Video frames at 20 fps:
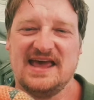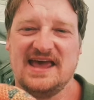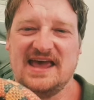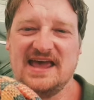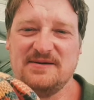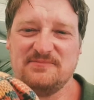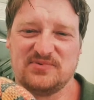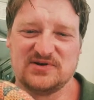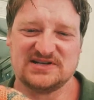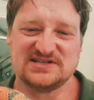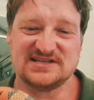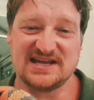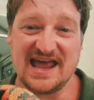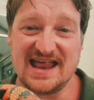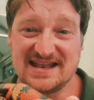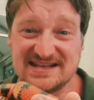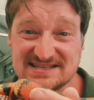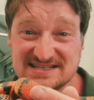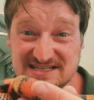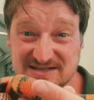it
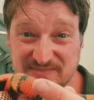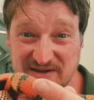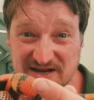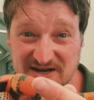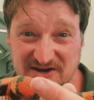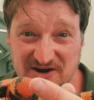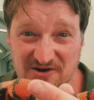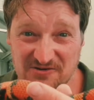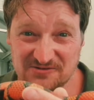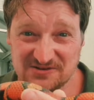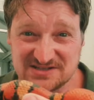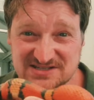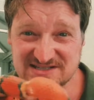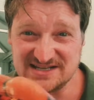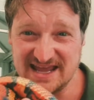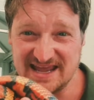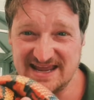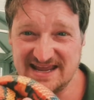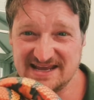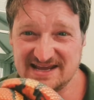pretends to be a coral
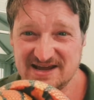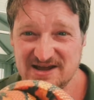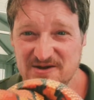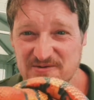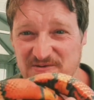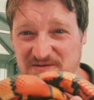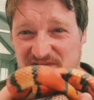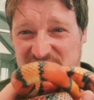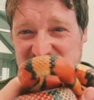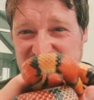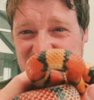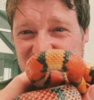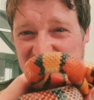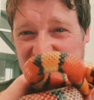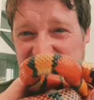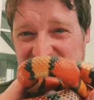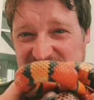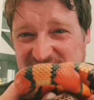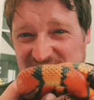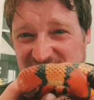snake with these
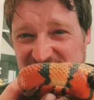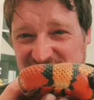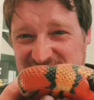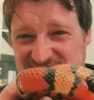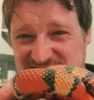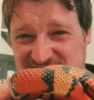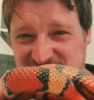bright colours,